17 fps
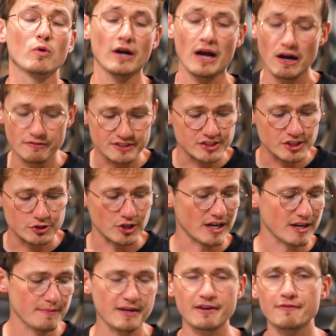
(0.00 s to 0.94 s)
we're obviously
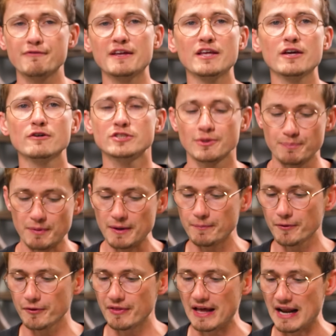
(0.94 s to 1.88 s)
trying to make a video to
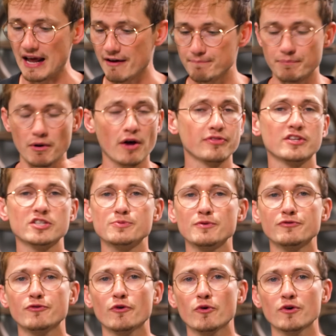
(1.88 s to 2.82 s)
people that have bought this
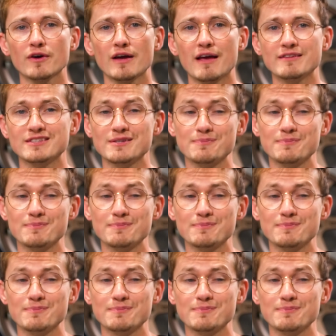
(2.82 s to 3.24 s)
before and